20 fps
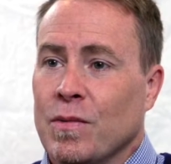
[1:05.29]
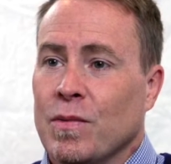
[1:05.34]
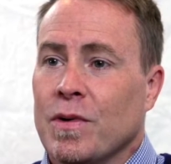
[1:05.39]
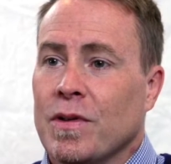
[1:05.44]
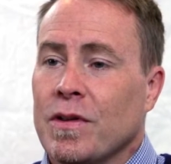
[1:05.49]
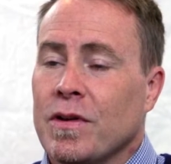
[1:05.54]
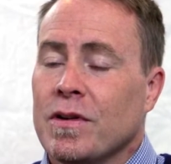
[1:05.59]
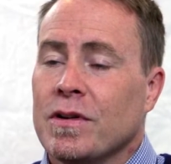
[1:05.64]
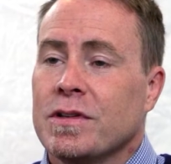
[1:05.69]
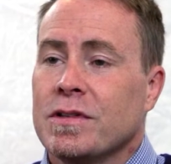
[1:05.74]

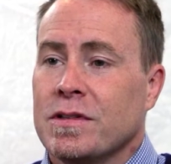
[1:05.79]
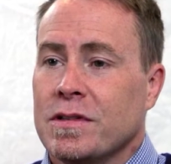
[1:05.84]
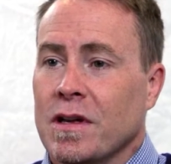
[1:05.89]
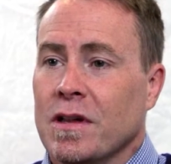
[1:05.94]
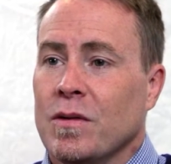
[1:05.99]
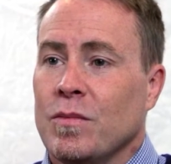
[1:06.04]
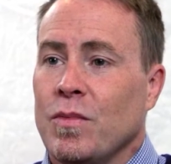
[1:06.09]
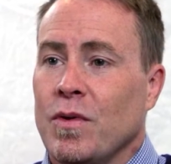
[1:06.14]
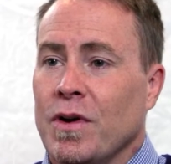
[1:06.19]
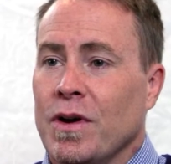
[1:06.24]
where are
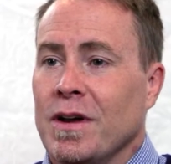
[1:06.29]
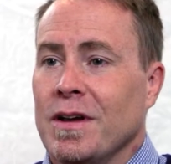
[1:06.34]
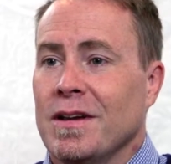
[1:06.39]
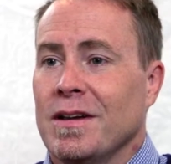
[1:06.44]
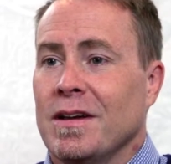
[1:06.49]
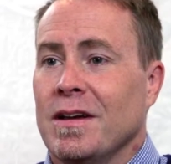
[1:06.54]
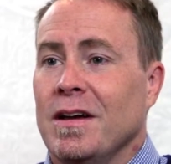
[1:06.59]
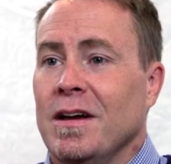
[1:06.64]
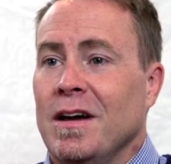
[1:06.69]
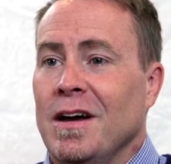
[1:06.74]

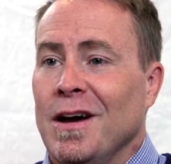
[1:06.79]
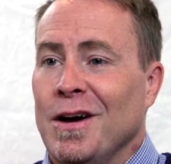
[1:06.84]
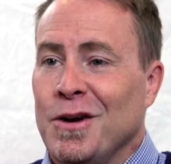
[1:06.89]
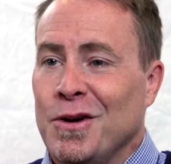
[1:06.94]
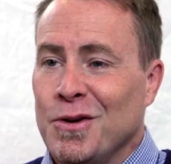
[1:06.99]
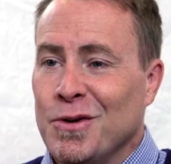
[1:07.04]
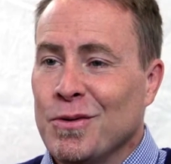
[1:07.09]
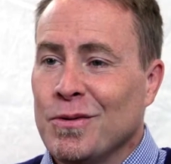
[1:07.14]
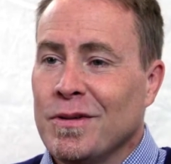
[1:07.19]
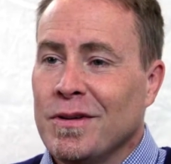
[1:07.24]
celebrate a
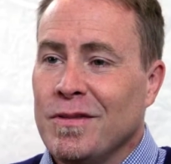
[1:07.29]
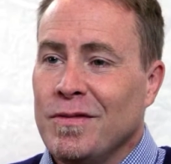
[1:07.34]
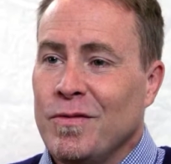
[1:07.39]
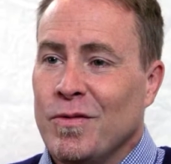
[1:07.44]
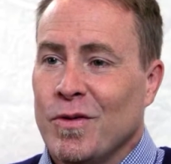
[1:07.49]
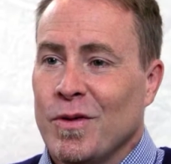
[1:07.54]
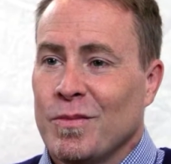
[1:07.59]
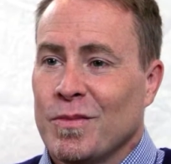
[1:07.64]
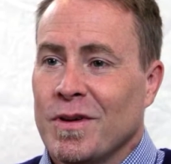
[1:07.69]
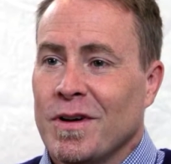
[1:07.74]
newly
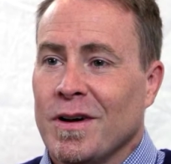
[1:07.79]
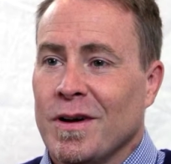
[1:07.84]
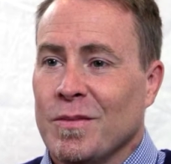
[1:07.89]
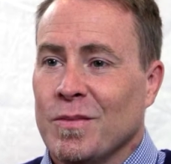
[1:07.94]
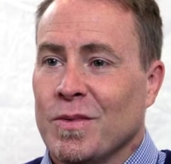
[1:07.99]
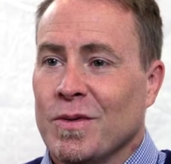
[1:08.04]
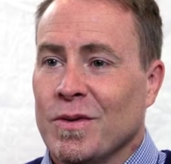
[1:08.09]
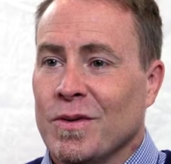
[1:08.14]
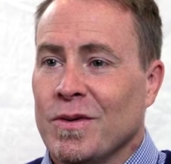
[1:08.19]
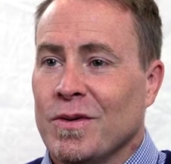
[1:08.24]
formed
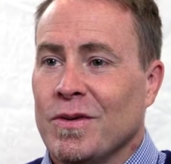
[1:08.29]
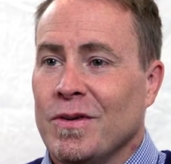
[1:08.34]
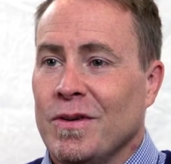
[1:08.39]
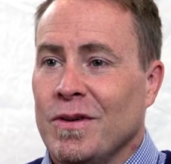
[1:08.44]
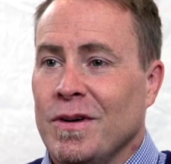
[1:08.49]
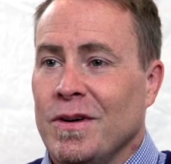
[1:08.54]
couple,